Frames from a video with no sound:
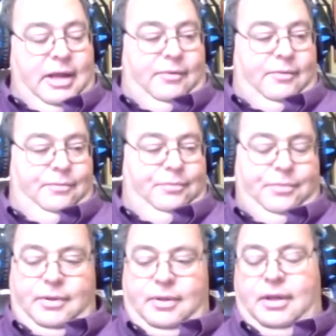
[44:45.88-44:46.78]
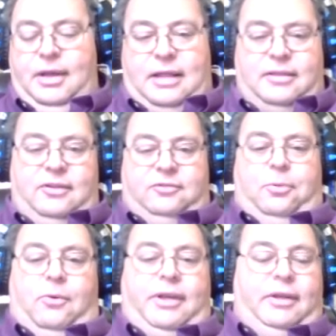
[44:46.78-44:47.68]
because they're the ones I want
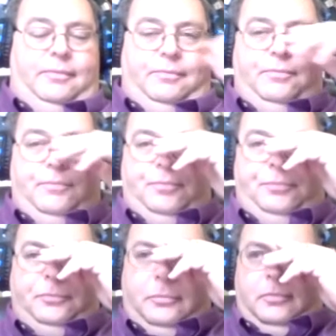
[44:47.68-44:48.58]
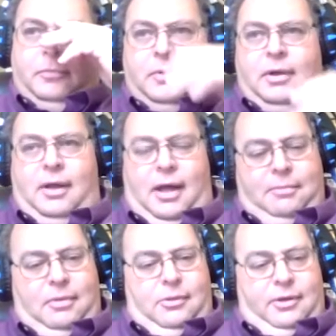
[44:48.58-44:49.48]
on my jury. The
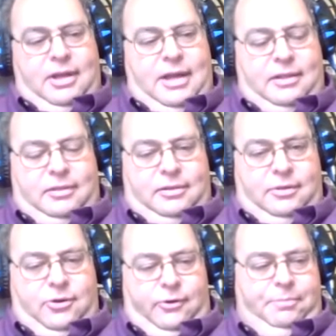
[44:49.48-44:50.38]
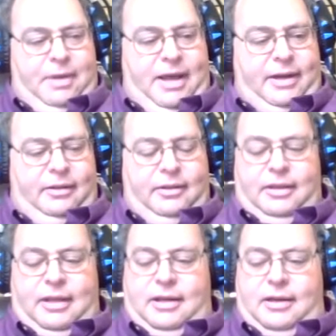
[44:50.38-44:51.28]
ones that are still proclaiming
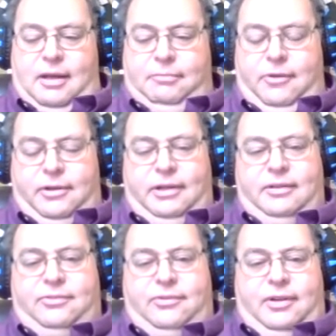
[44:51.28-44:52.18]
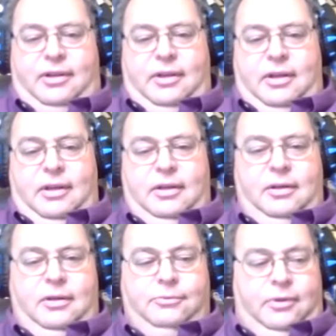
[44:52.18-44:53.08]
McDonald's is right,
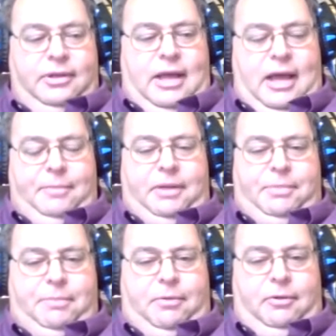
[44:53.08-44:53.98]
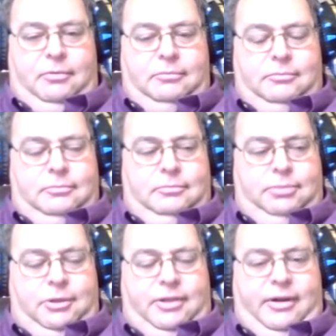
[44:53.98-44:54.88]
I want off the jury one way or another.
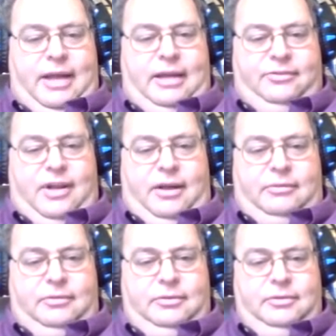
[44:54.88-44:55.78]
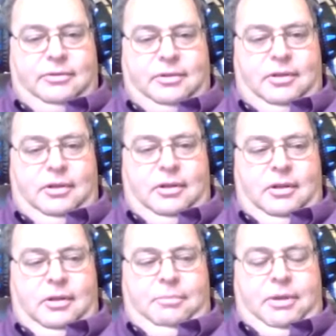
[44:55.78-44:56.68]
That's how
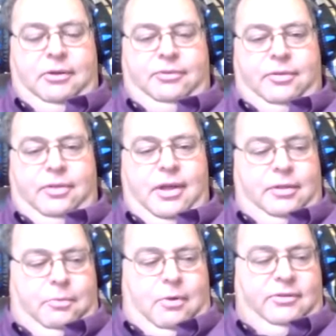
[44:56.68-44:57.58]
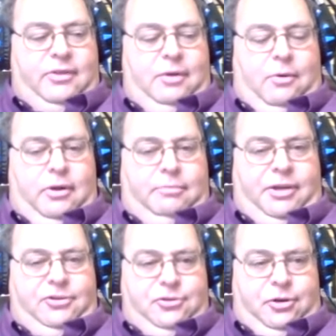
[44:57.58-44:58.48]
attorneys are using the
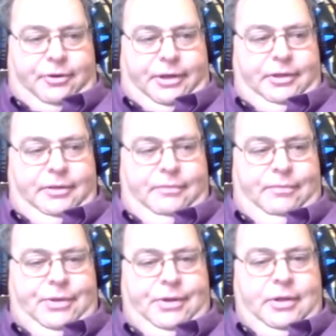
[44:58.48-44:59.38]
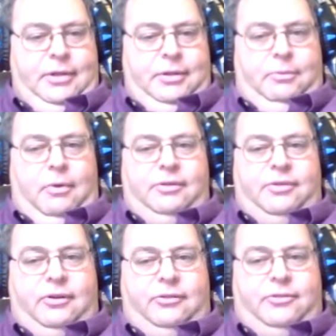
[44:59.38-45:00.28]
McDonald's case in jury selection.
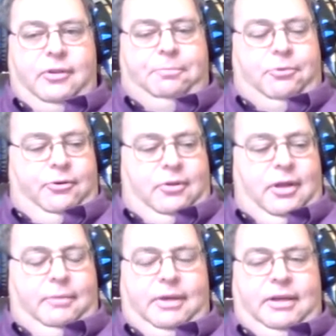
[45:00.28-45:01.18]
Now, I'm going to give